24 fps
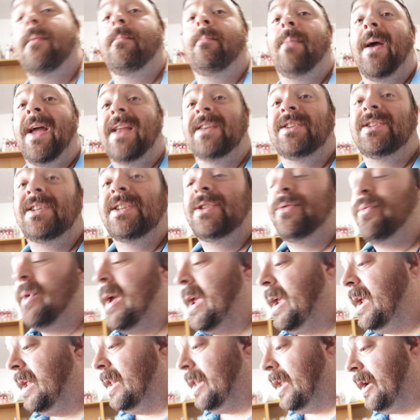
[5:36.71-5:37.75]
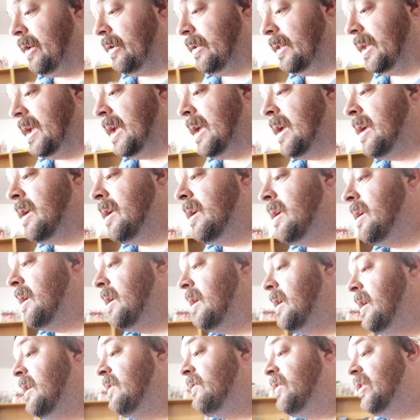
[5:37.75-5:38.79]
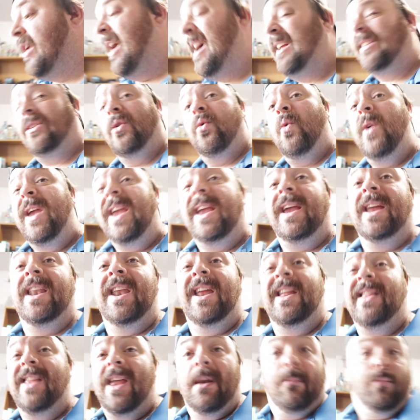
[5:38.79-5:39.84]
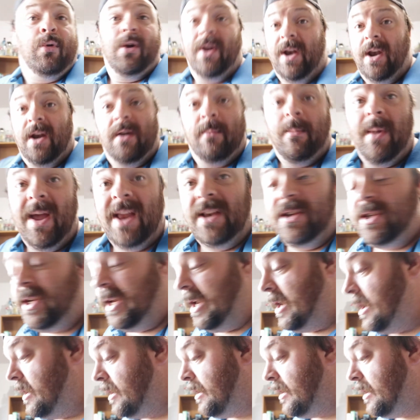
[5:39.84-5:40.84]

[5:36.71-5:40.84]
Benchies regularly, if you're not tweaking it and then printing a Benchie,